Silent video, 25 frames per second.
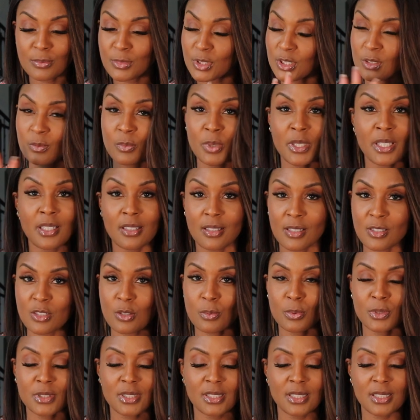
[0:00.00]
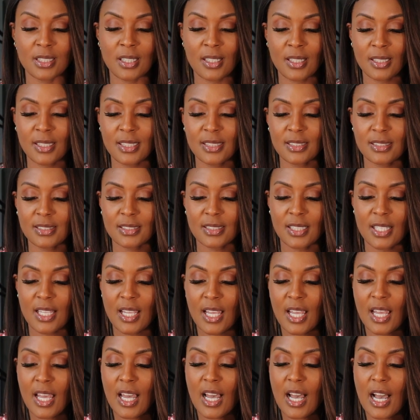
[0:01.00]
Just being 100% honest,
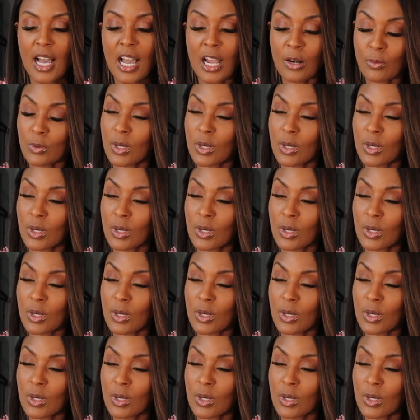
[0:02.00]
I